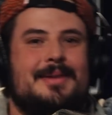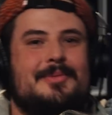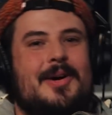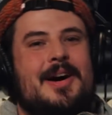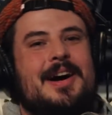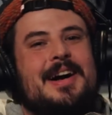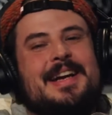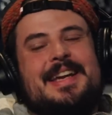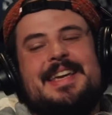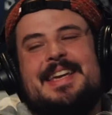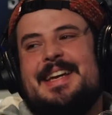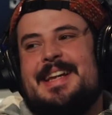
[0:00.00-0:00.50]

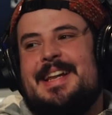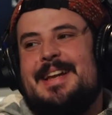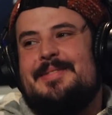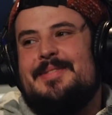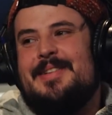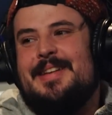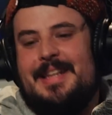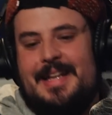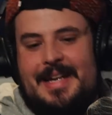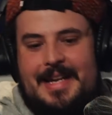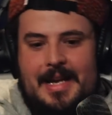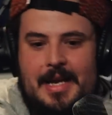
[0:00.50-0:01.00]
walk in
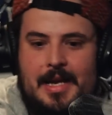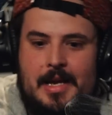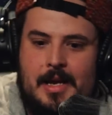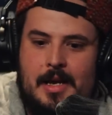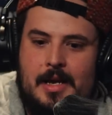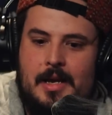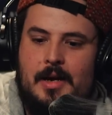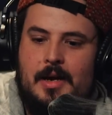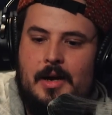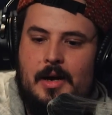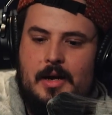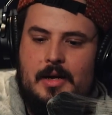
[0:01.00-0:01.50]
and be like,
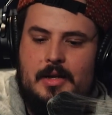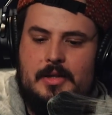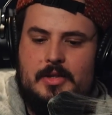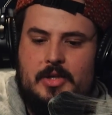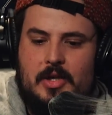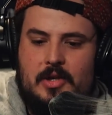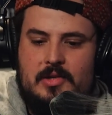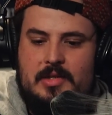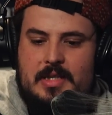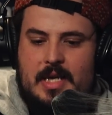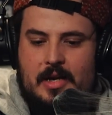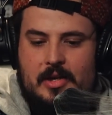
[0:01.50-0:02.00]

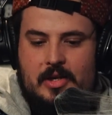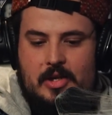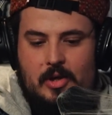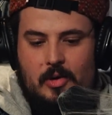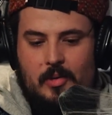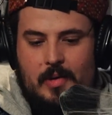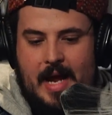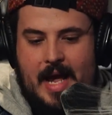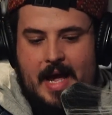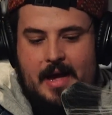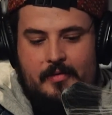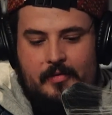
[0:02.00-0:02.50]
turns out you
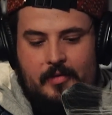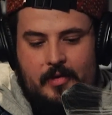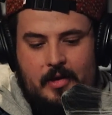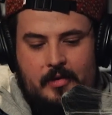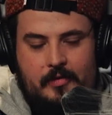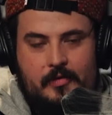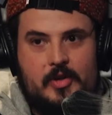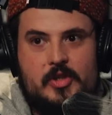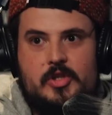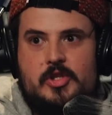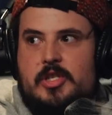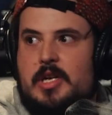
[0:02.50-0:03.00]
don't have a
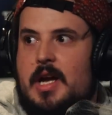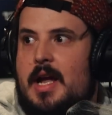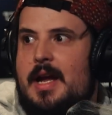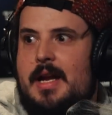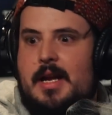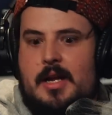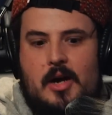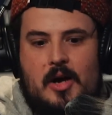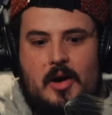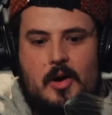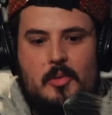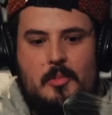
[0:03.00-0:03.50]

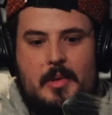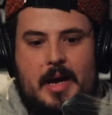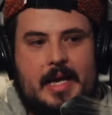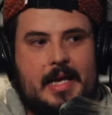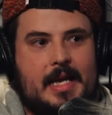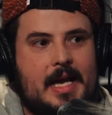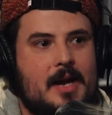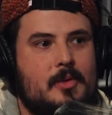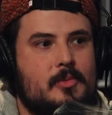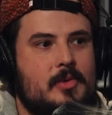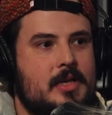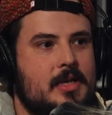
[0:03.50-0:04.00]
vagina. Oh, my
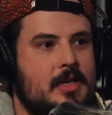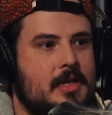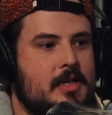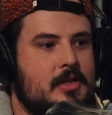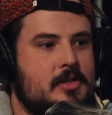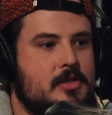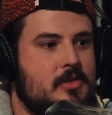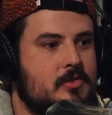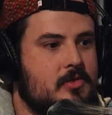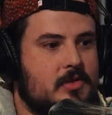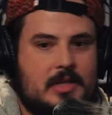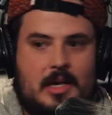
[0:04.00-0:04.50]
God, we need to
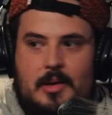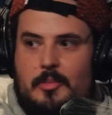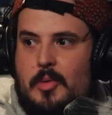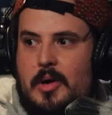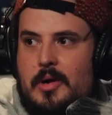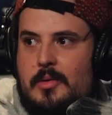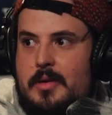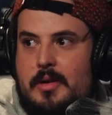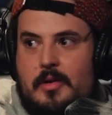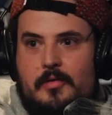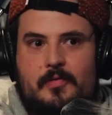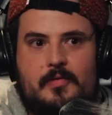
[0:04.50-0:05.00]
get you
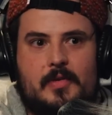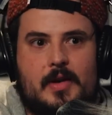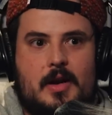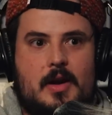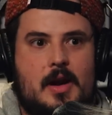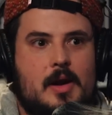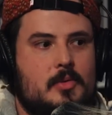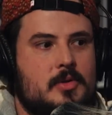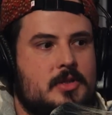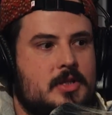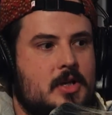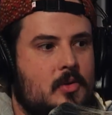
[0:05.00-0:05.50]
somewhere. We need to figure
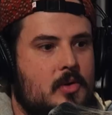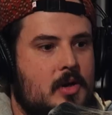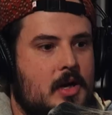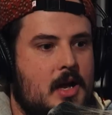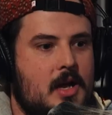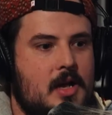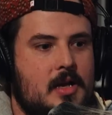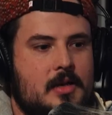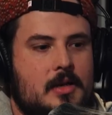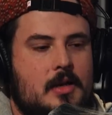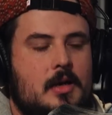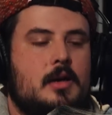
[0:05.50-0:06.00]
out what's going
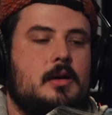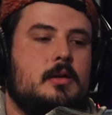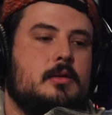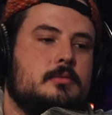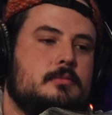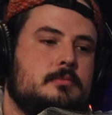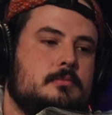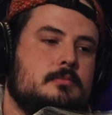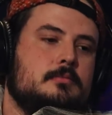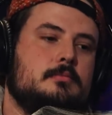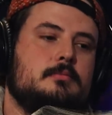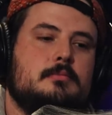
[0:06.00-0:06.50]
on. Oh,
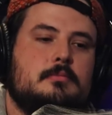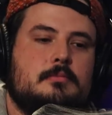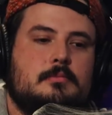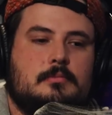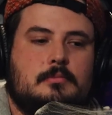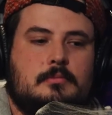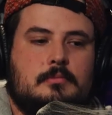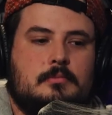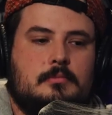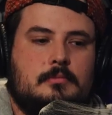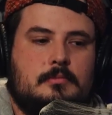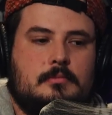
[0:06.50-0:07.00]
yeah.
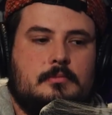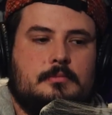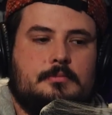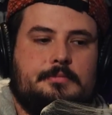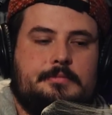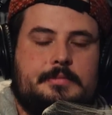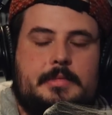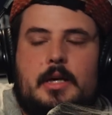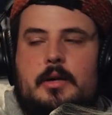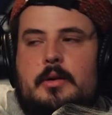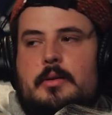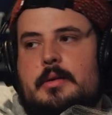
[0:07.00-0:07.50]
We'll
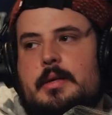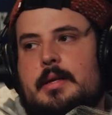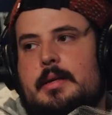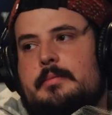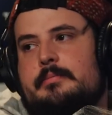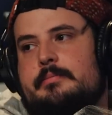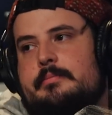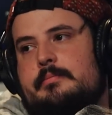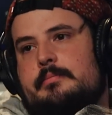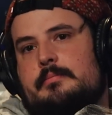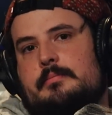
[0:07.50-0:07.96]
have it okay. removed.